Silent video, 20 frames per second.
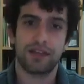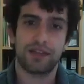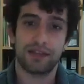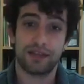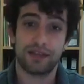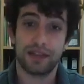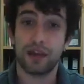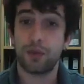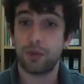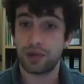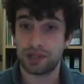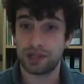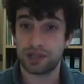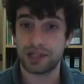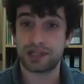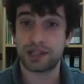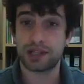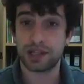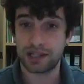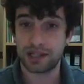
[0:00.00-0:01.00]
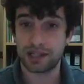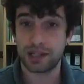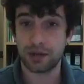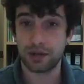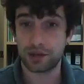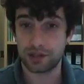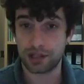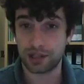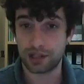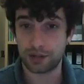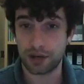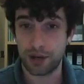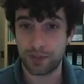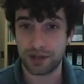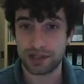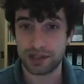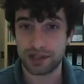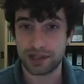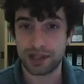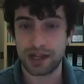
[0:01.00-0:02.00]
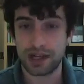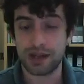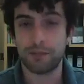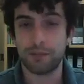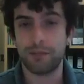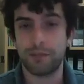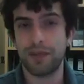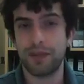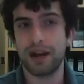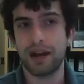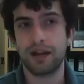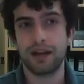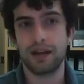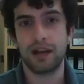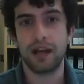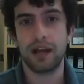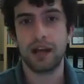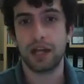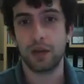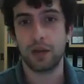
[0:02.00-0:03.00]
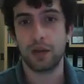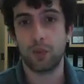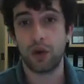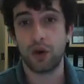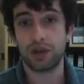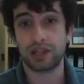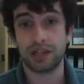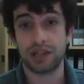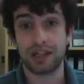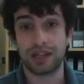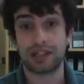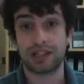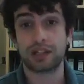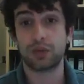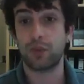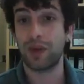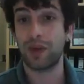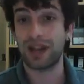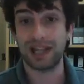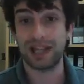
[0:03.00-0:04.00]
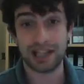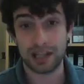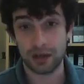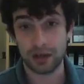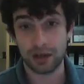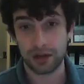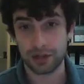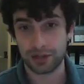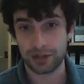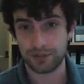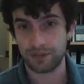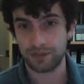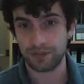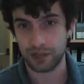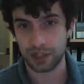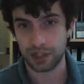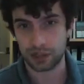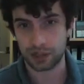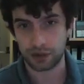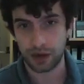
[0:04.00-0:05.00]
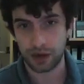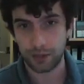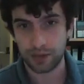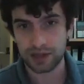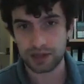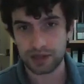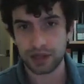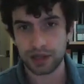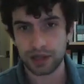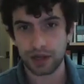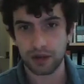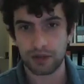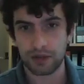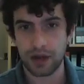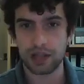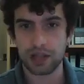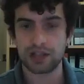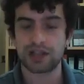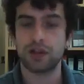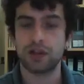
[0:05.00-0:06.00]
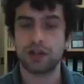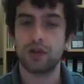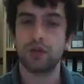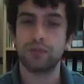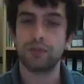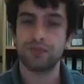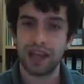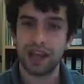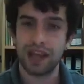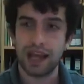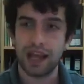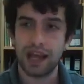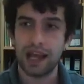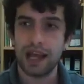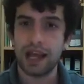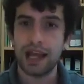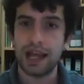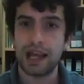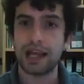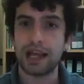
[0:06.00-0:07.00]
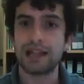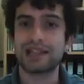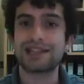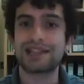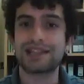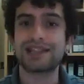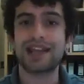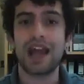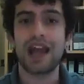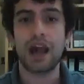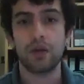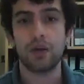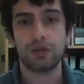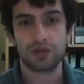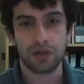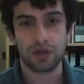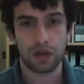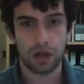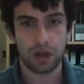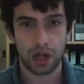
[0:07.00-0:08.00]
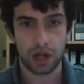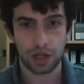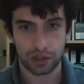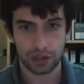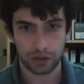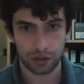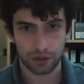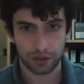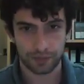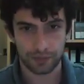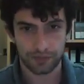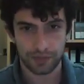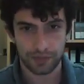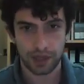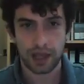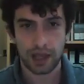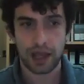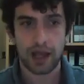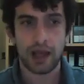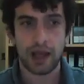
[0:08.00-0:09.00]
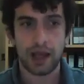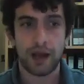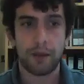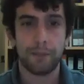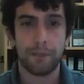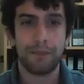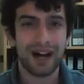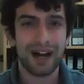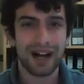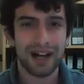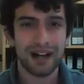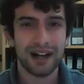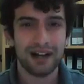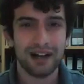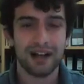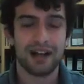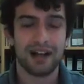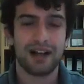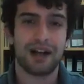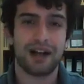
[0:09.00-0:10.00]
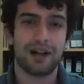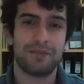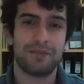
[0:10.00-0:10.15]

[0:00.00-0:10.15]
there was a 6 years discrepancy, but it wasn't a 20 years discrepancy, right? So it sounds logical, but